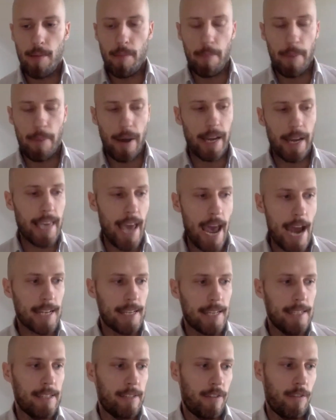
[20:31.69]
But
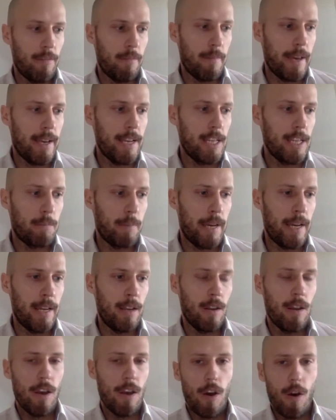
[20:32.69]
Cactus for me has
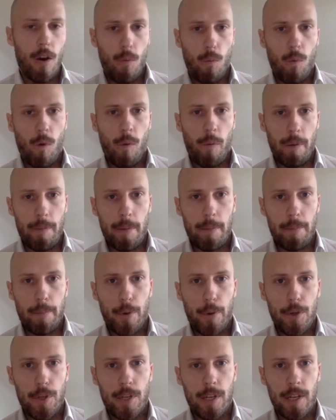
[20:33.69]
been what we've been
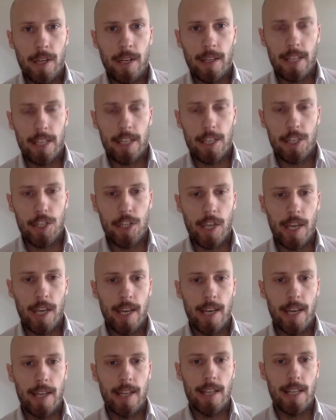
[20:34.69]
pushing this
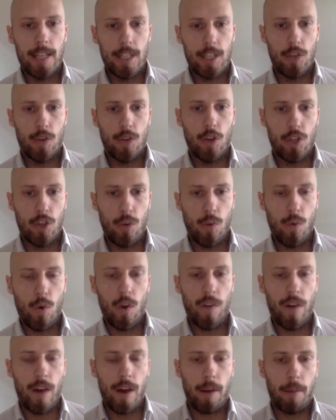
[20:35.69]
year to, to all
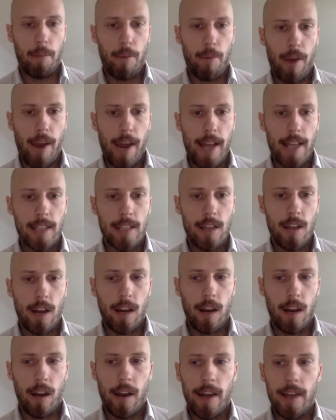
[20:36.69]
of our brands and our
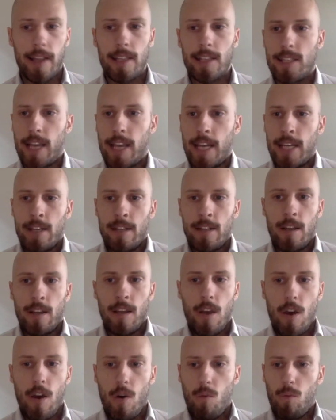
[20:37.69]
clients. And
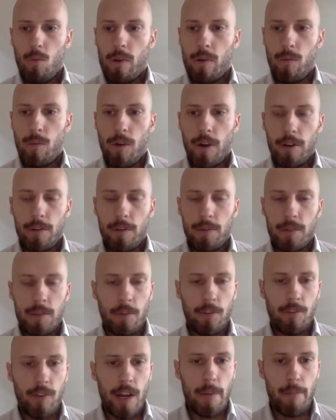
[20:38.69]
we've worked with some
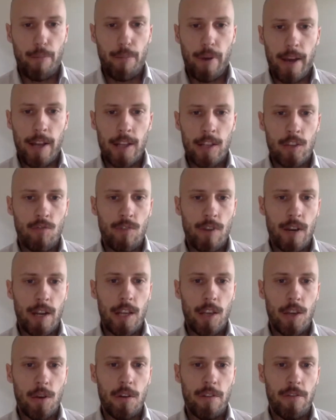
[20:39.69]
great brands
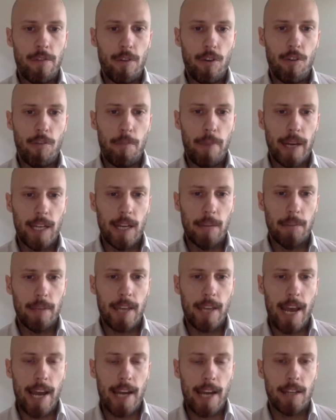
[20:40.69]
already who have who picked
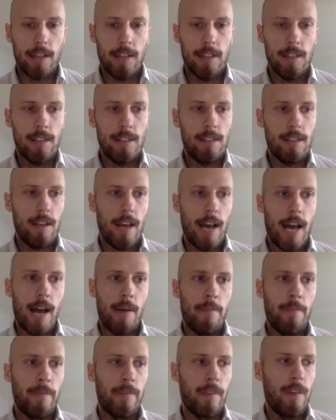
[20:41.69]
up the Cactus
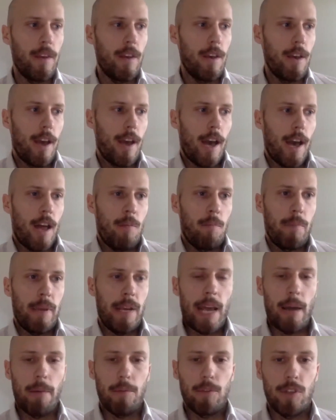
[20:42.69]
um, and
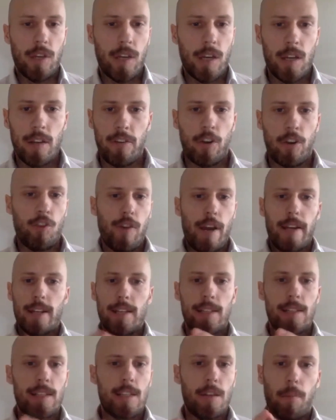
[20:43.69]
been able to kind of create
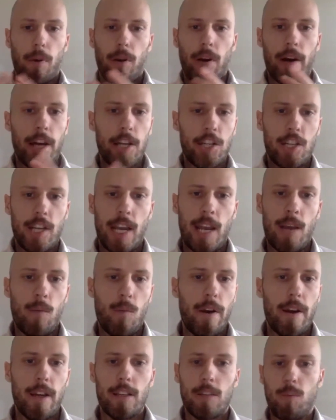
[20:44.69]
this supply chain
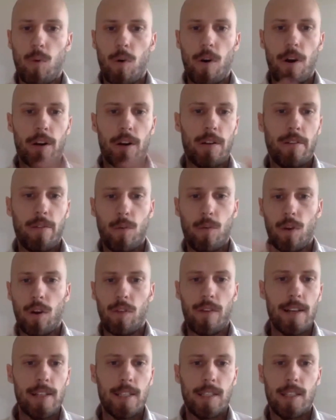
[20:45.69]
where it's worked with all of
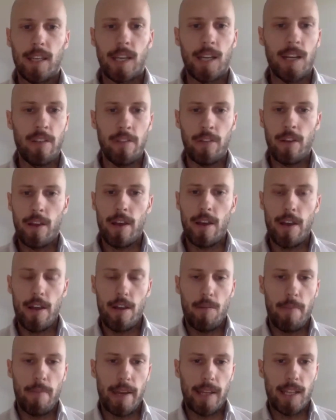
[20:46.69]
us to kind of
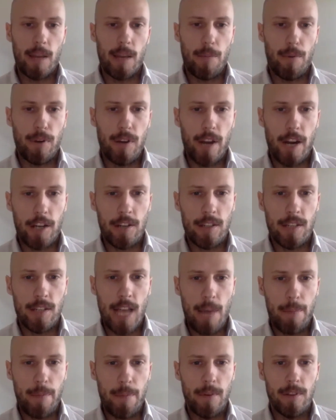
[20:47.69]
make their productions
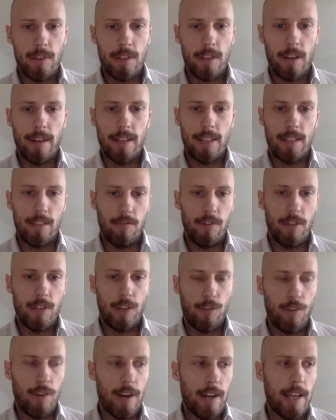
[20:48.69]
happen. So it's, it's
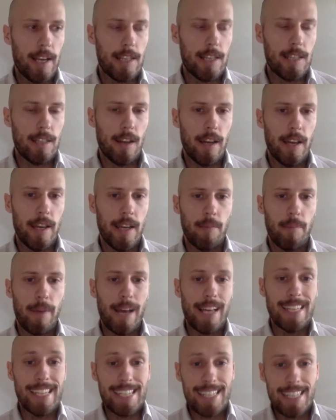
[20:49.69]
yeah. really exciting. But
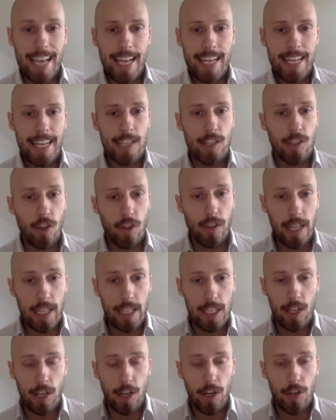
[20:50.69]
as I said, yeah. it's not the
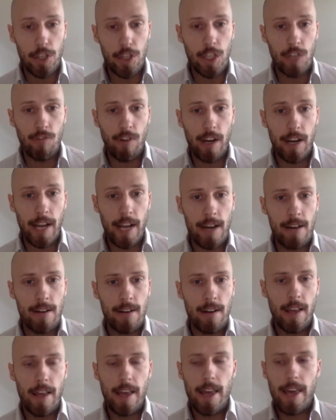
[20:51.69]
solution right now